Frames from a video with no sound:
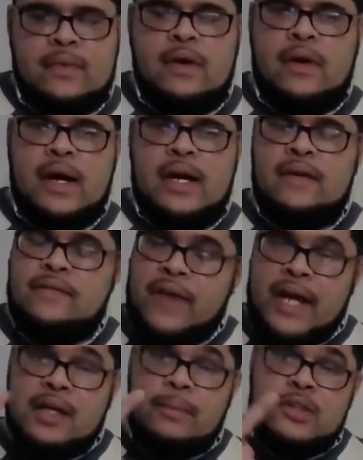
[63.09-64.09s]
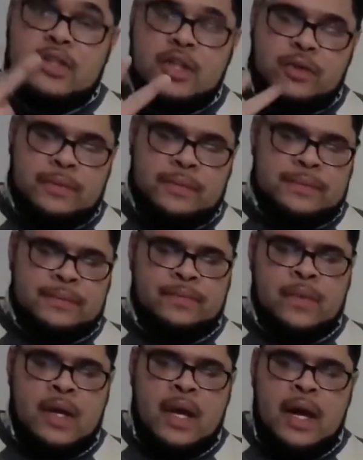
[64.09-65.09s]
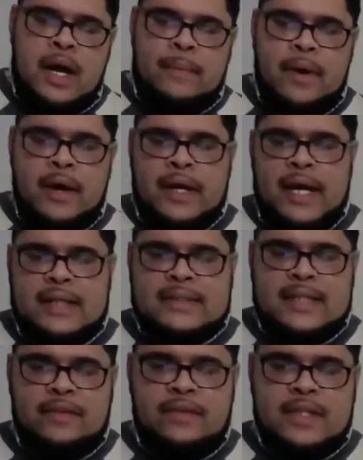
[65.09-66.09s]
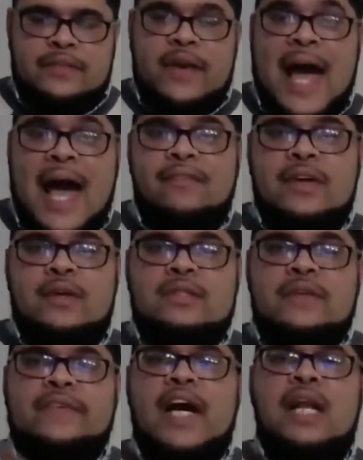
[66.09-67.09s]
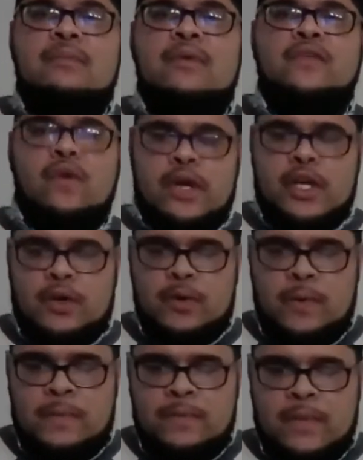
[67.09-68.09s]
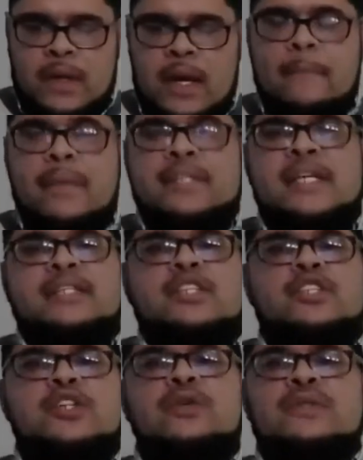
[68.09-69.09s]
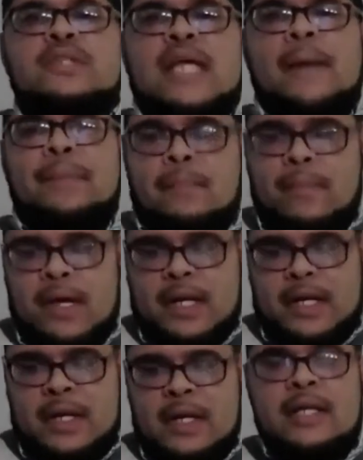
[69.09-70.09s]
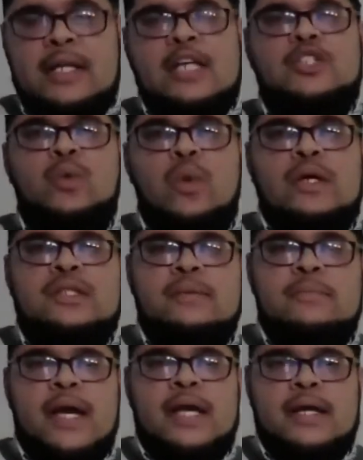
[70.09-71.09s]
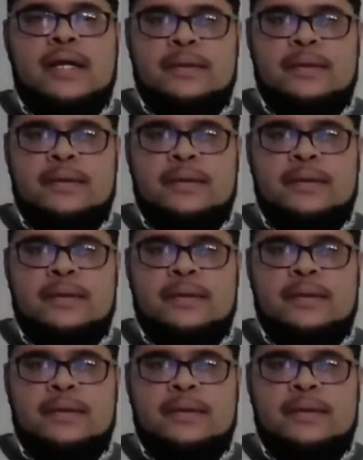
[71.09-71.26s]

All right. Fact number two: America has several different avenues available for you, but you have to choose the type of money that you want to make.